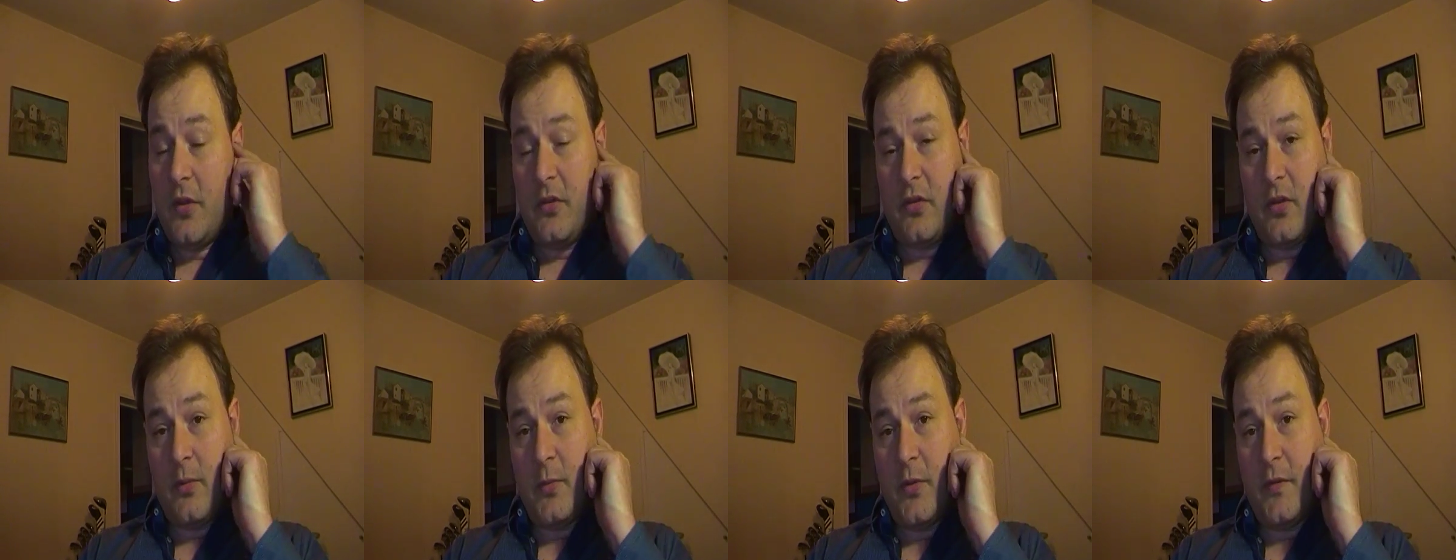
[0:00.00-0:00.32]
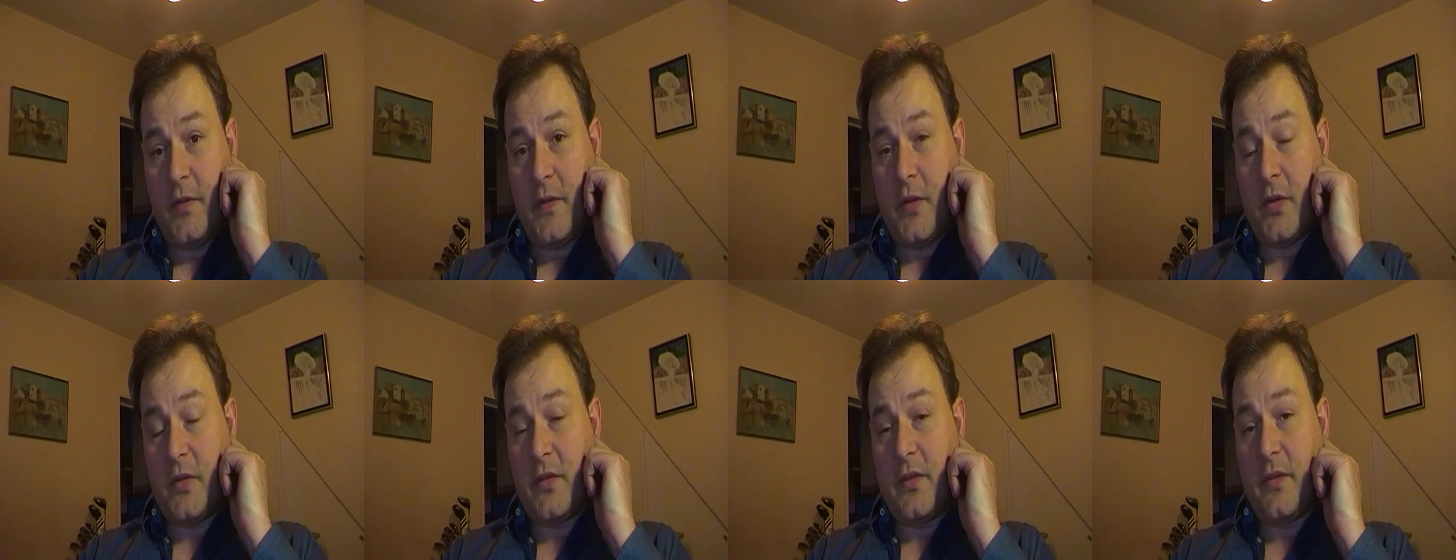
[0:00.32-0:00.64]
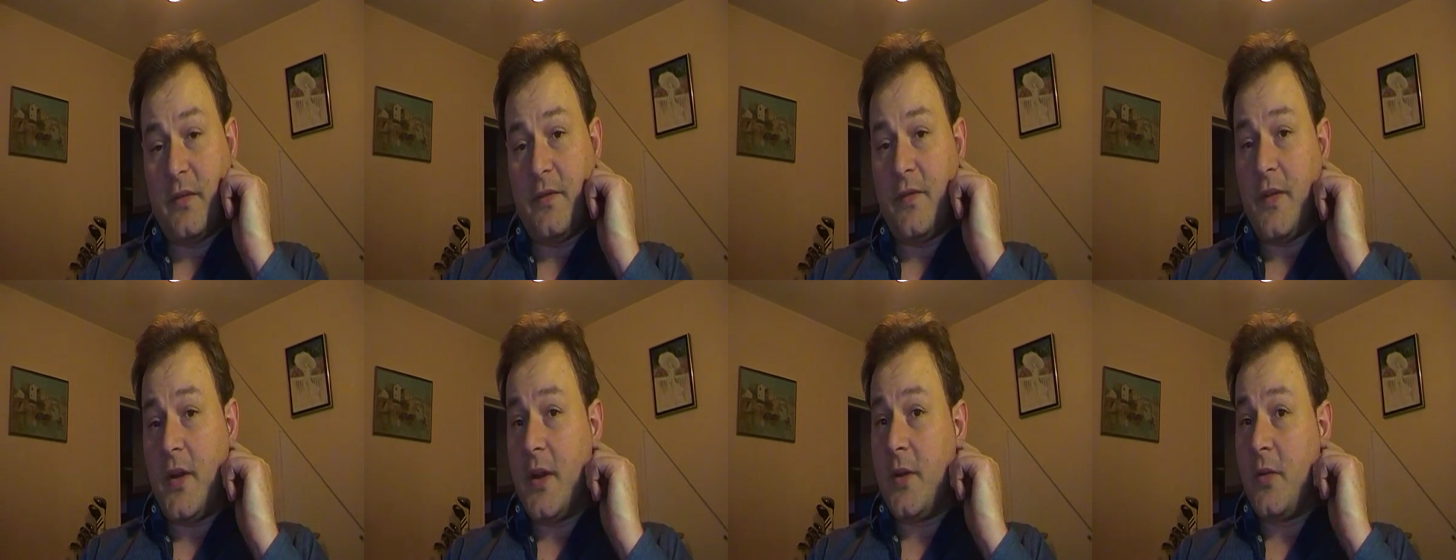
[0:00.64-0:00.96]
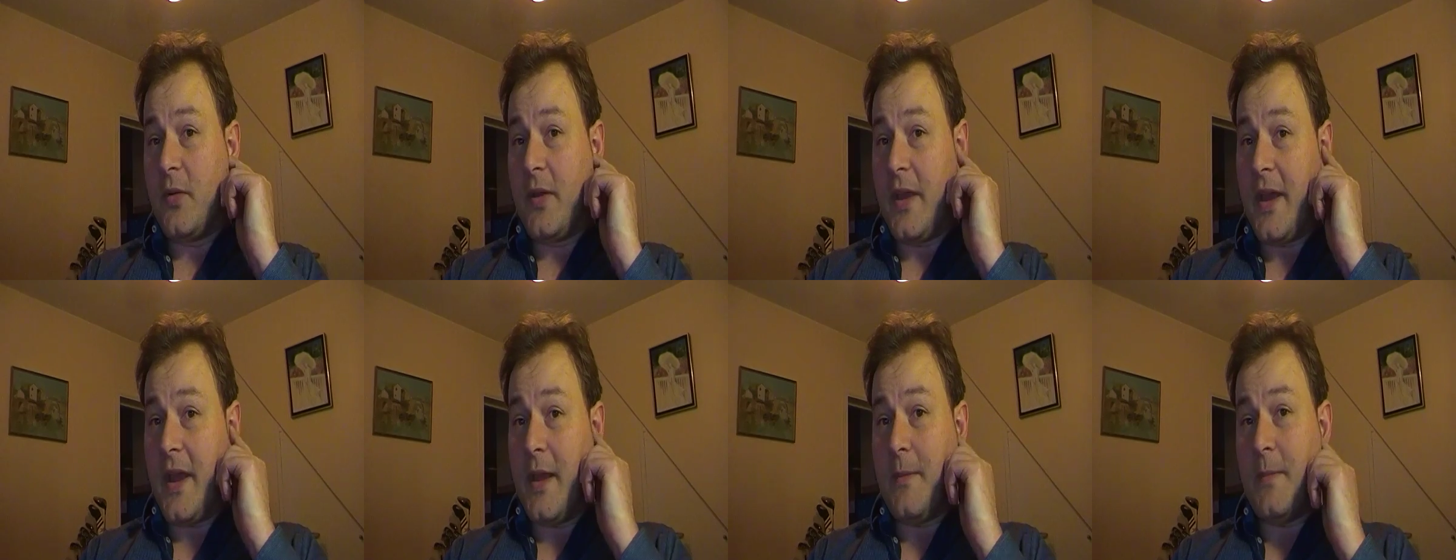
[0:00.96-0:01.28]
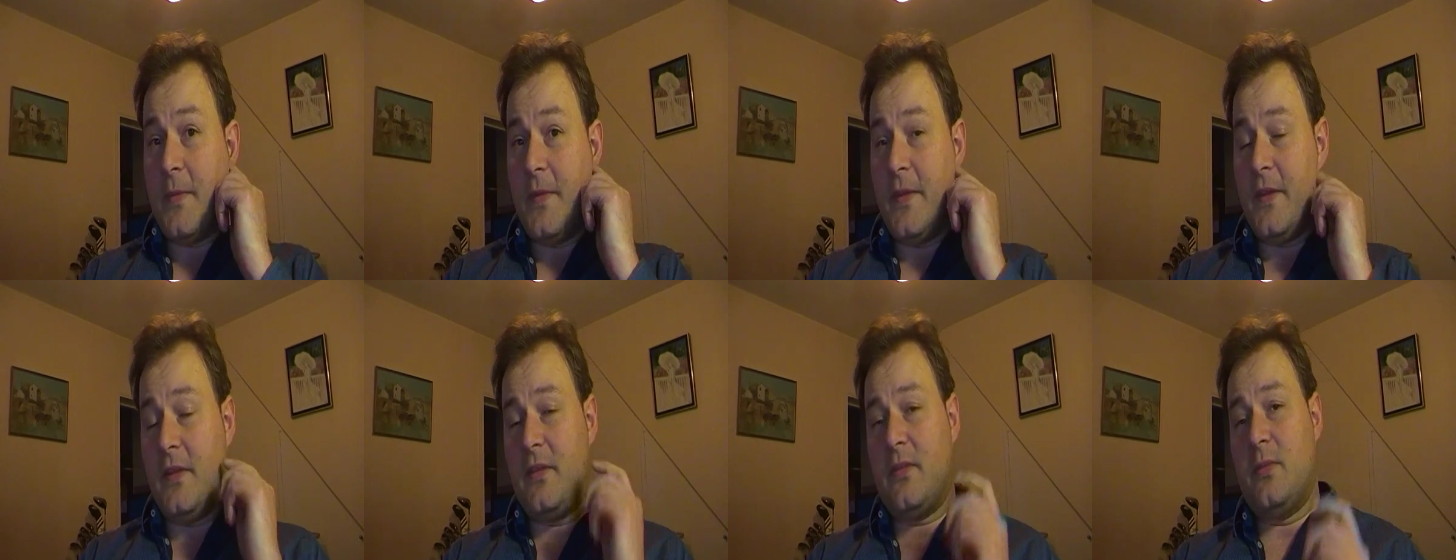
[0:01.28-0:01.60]
So moving on to the final
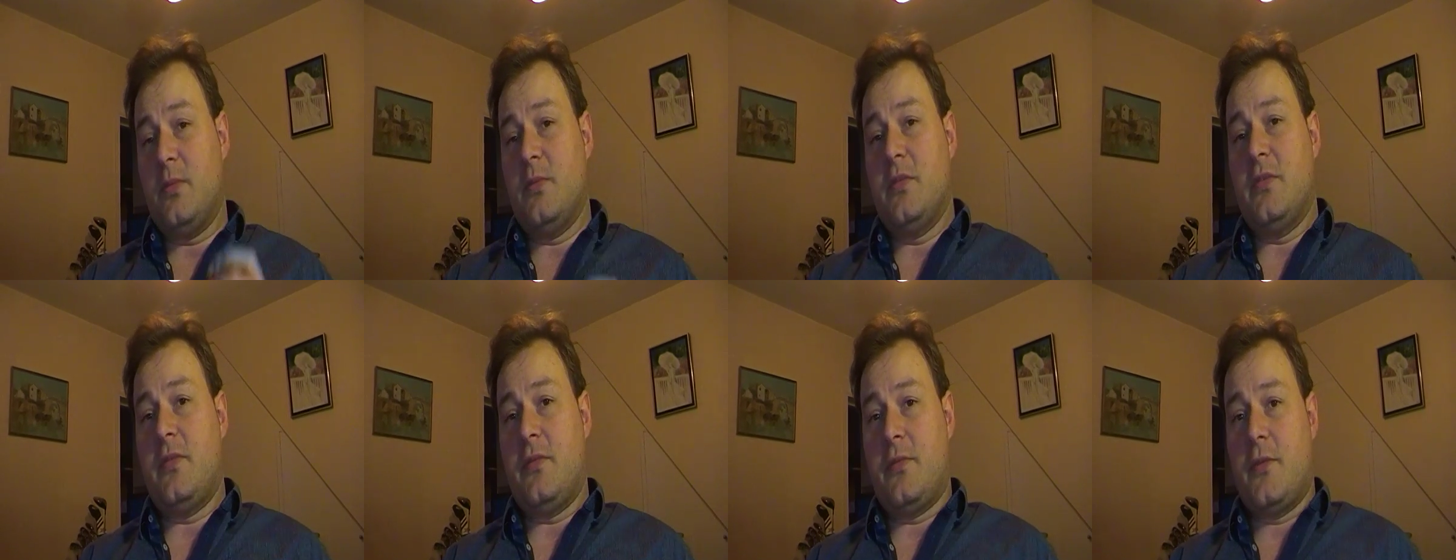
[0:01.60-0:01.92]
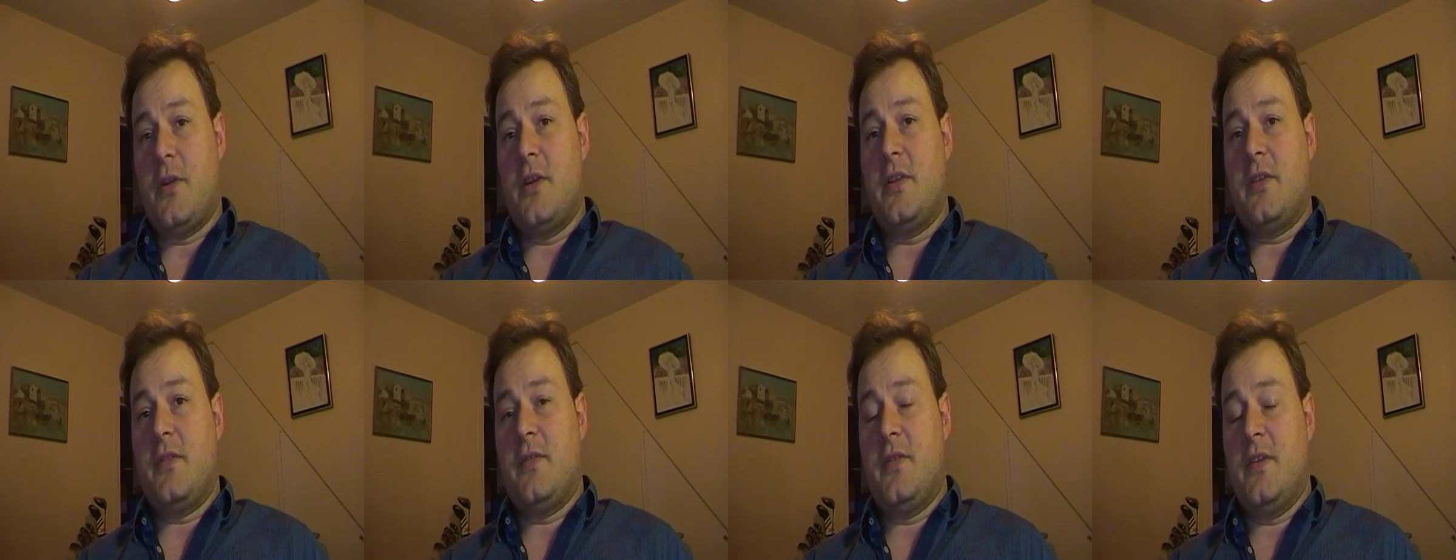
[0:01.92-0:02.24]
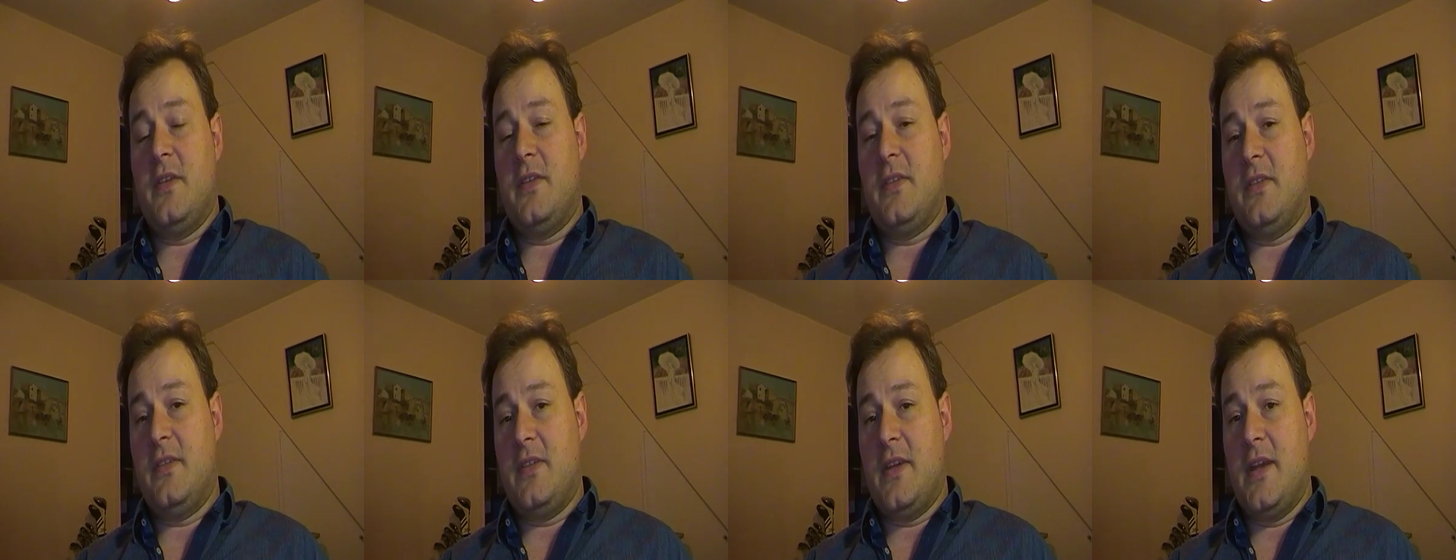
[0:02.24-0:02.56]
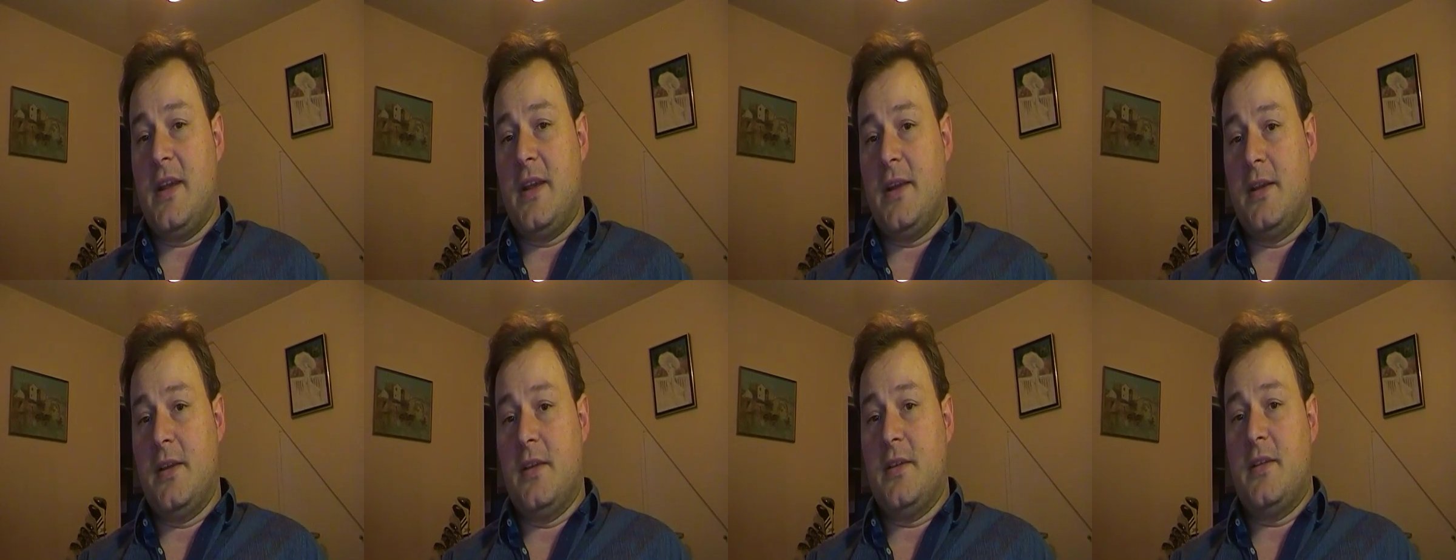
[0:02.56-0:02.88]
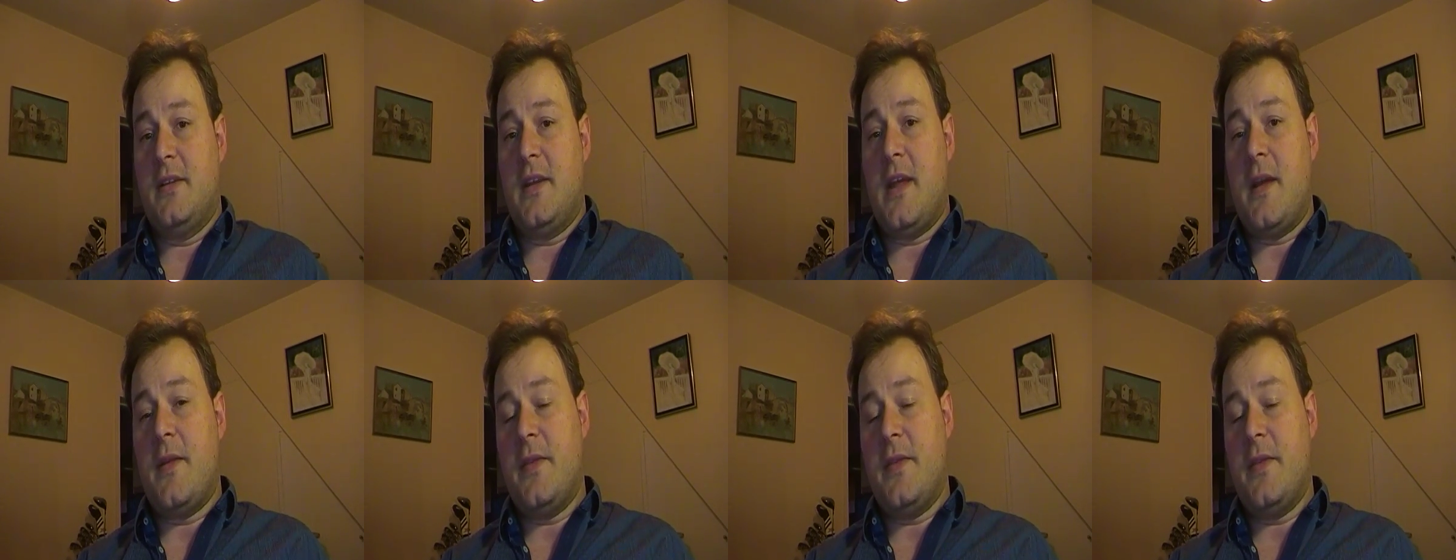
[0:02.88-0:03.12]
game, this was France versus England.